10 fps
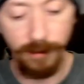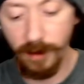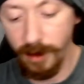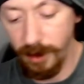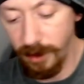
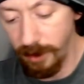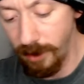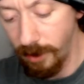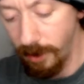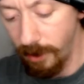uh,
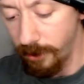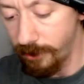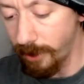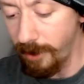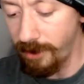
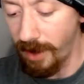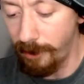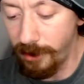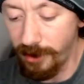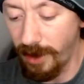some of these have
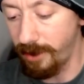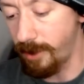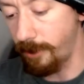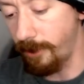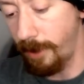been shot,
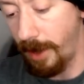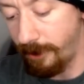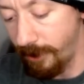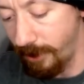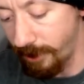some of them
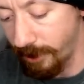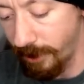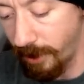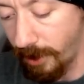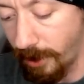haven't.
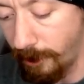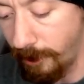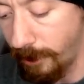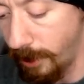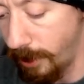Um,
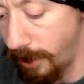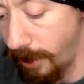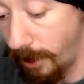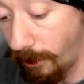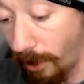
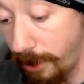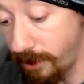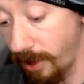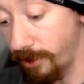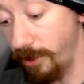one piece
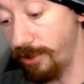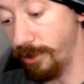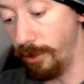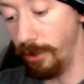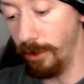actually
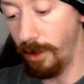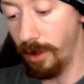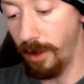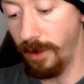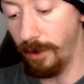sold,
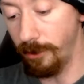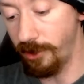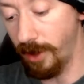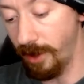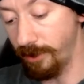uh, that was
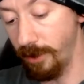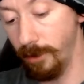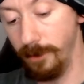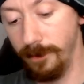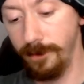shot,
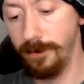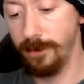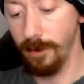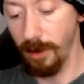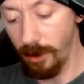so
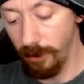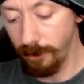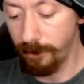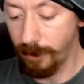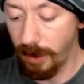
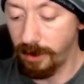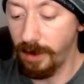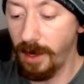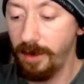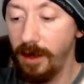I'll get to
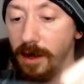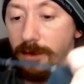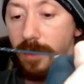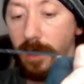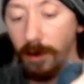that at the end of the
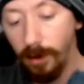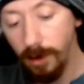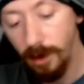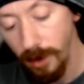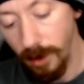video.
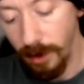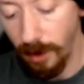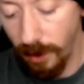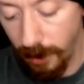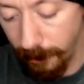
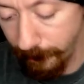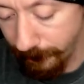Um,